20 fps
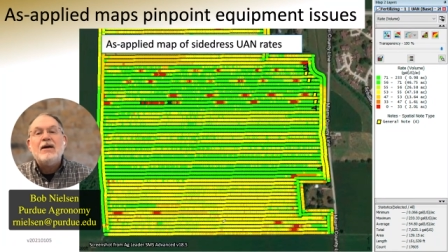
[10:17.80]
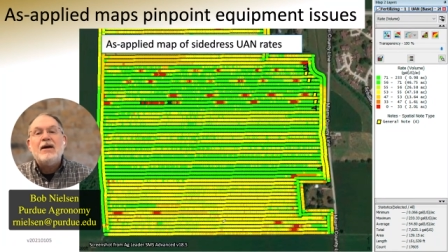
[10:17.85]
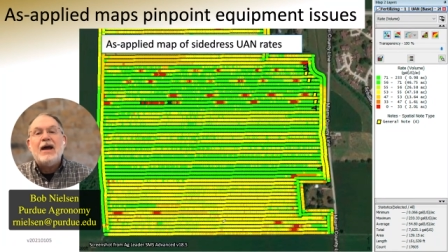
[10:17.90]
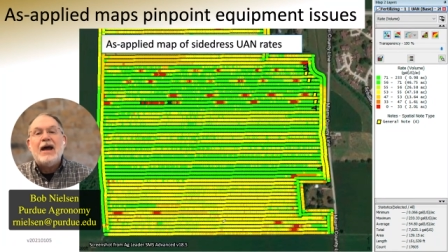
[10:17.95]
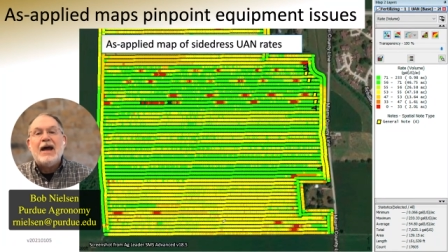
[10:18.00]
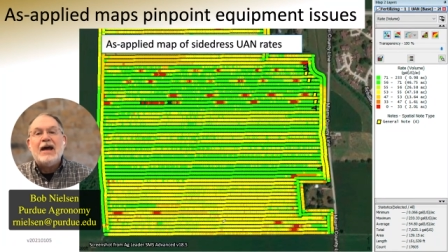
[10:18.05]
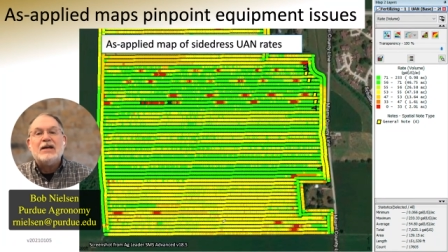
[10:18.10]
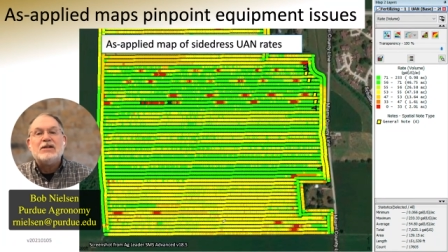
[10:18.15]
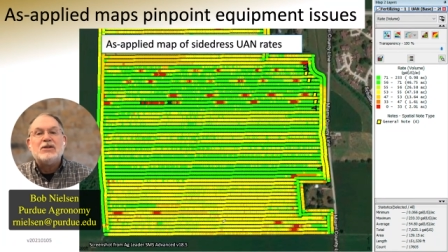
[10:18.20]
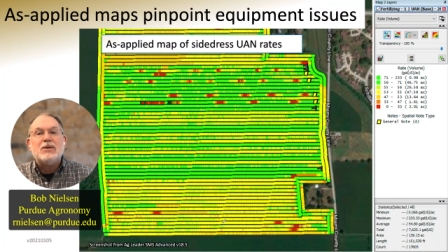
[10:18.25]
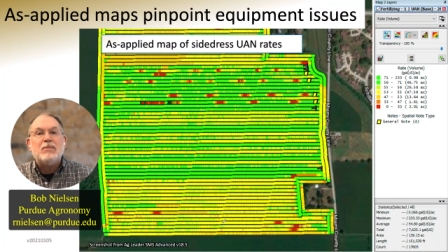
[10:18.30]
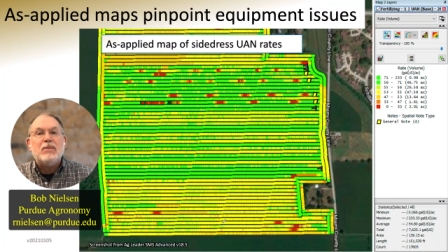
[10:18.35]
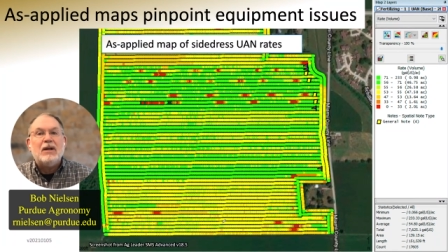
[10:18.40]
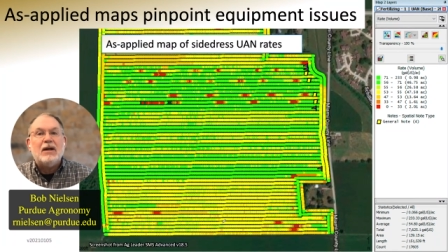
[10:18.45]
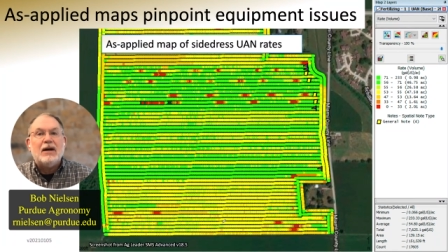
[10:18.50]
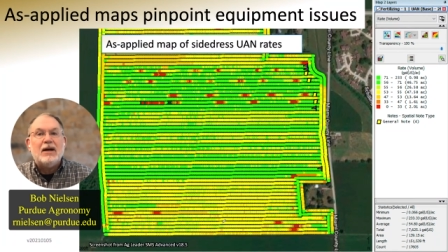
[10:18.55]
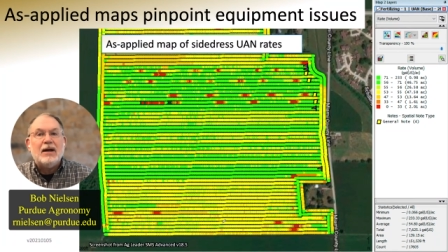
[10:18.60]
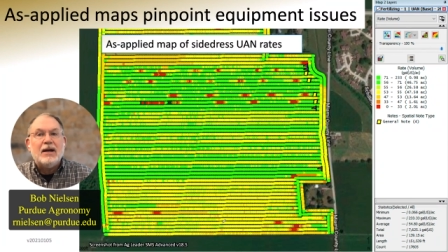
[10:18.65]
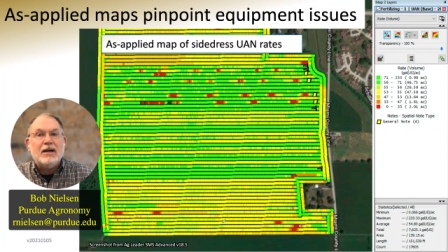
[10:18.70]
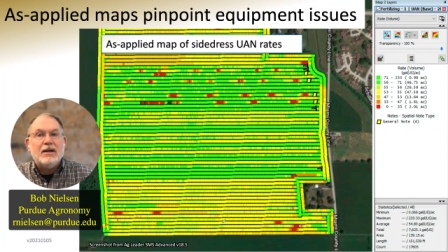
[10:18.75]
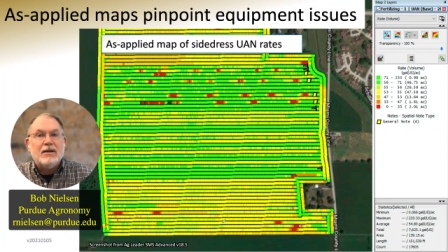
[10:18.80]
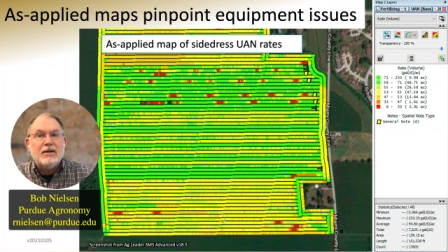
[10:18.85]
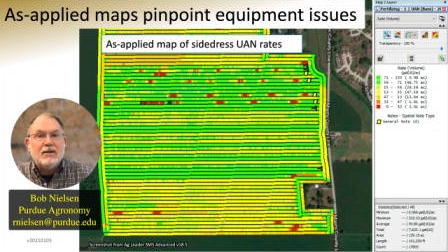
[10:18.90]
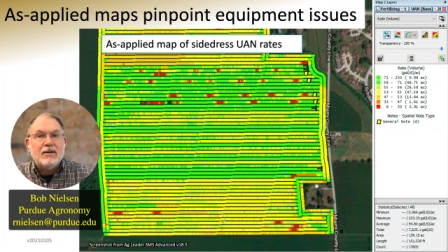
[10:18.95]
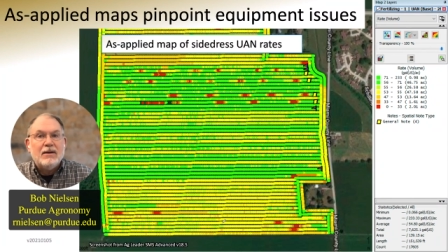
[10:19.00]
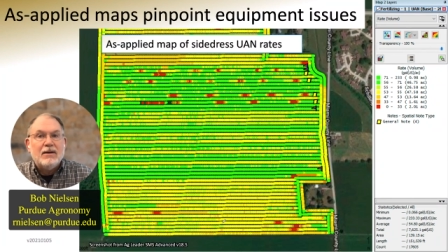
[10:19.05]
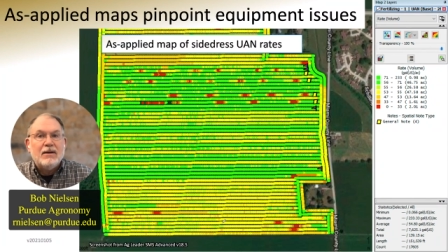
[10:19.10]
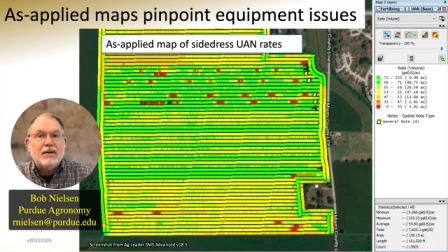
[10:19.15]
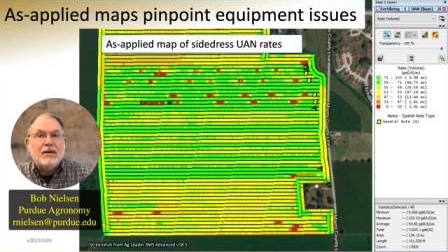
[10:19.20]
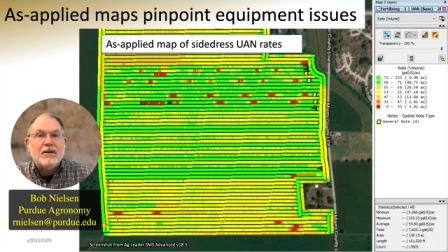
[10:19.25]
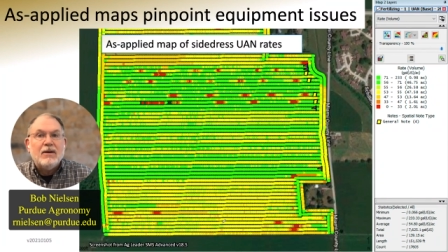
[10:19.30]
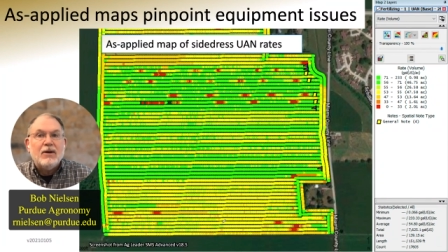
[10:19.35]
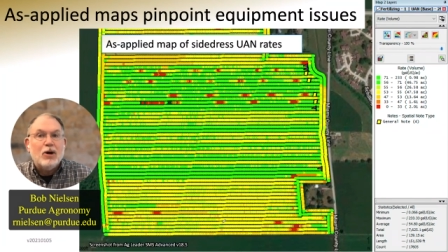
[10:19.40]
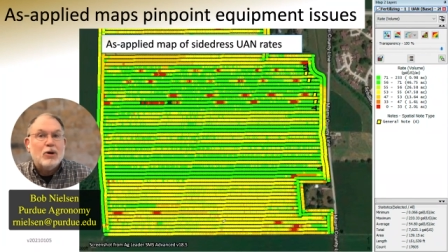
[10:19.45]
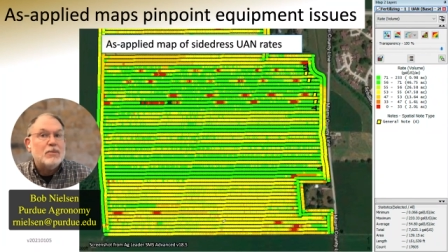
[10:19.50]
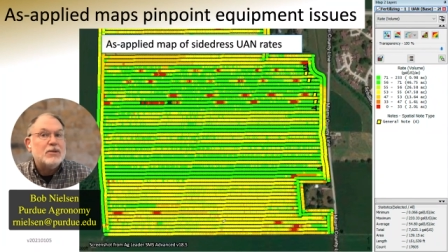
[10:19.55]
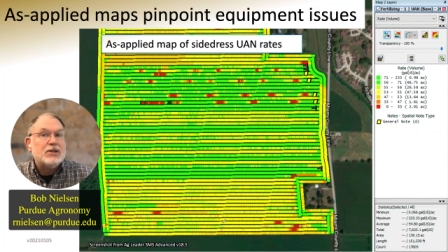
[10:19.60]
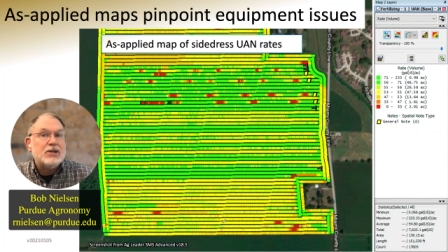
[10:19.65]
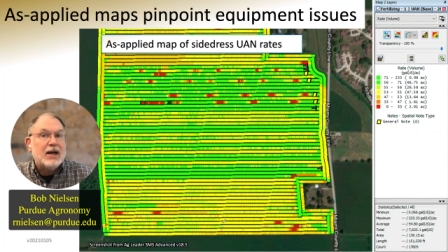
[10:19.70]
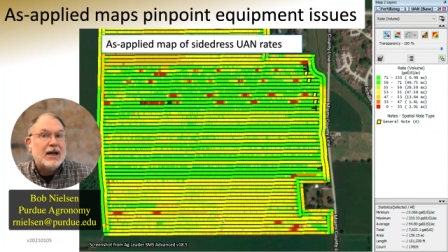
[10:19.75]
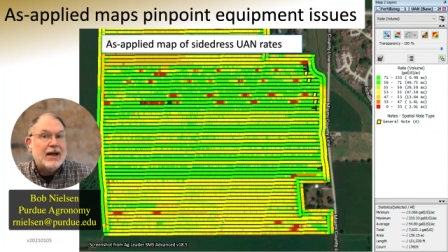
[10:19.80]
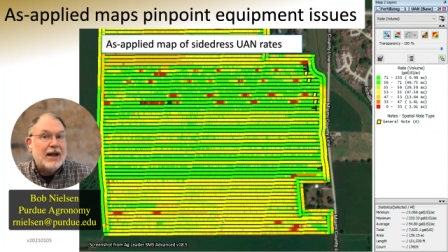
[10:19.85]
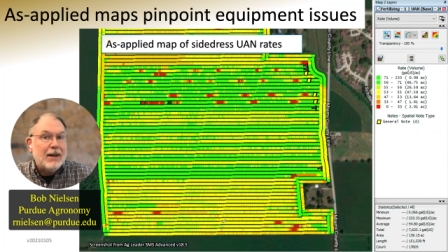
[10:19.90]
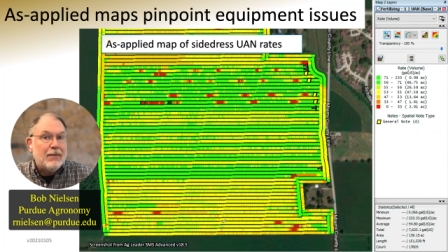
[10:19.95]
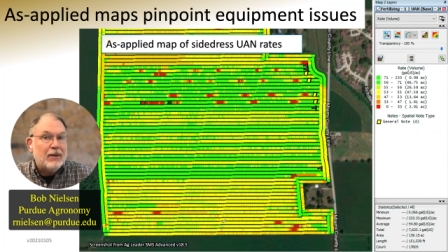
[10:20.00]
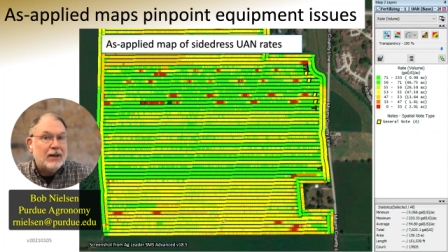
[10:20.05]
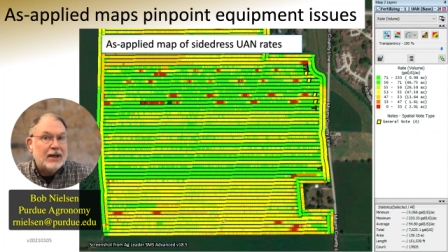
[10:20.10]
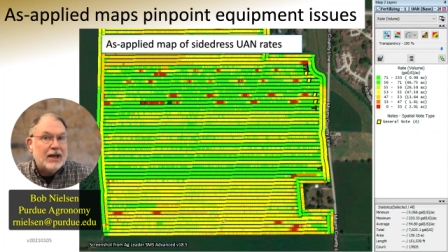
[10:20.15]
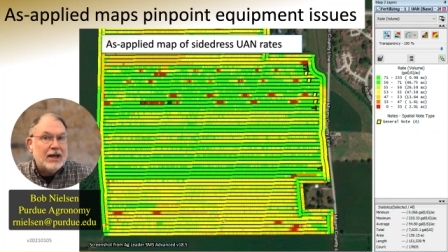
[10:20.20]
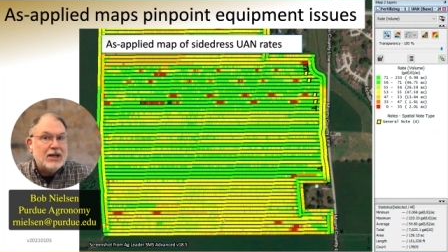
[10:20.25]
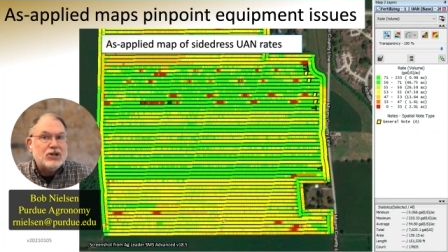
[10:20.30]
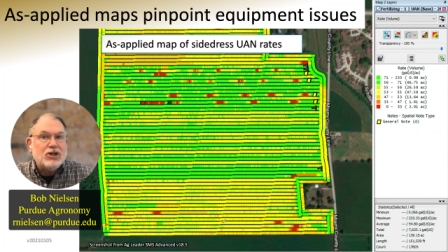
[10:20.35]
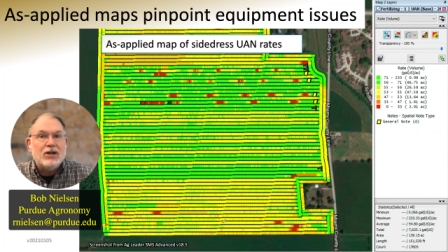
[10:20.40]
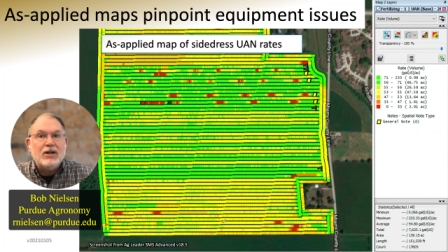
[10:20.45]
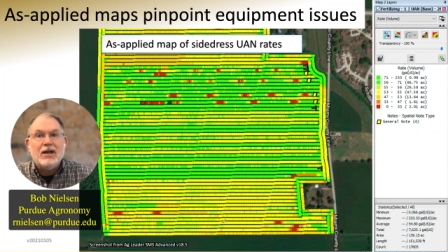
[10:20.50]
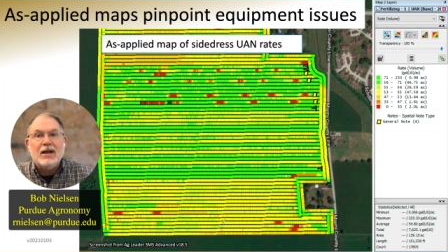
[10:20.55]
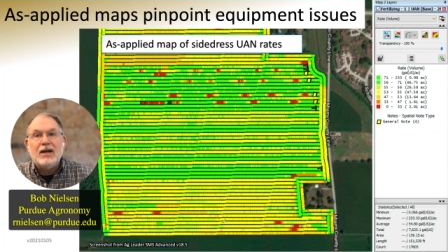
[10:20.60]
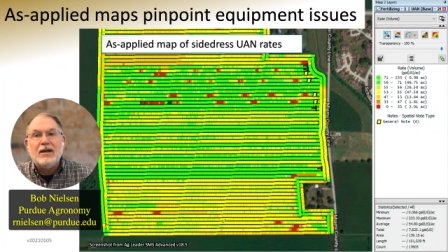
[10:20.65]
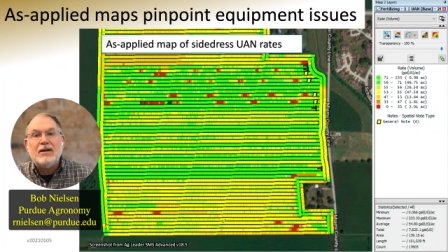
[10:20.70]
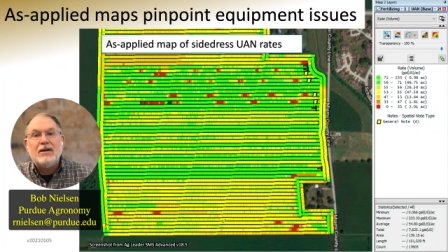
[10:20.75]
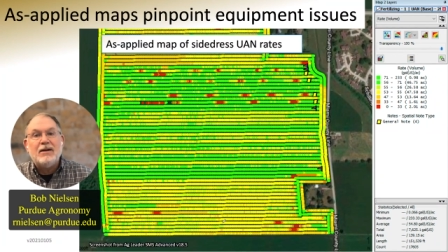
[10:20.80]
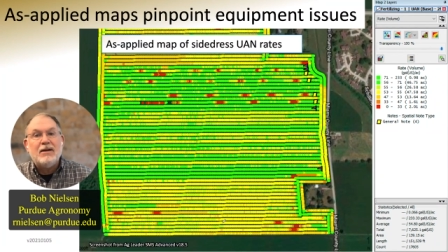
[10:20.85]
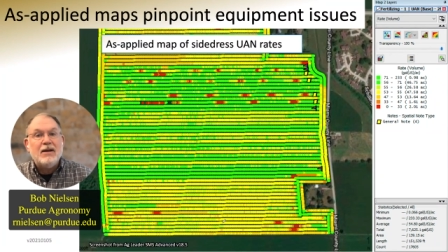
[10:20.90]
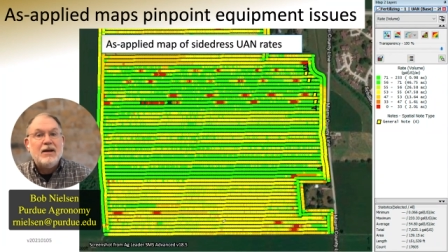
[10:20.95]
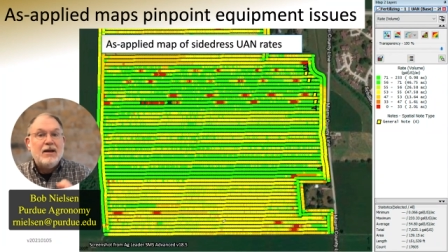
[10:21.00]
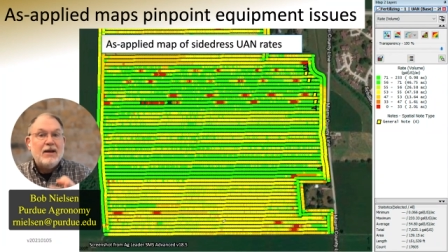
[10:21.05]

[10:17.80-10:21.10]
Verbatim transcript: as applied herbicide application data,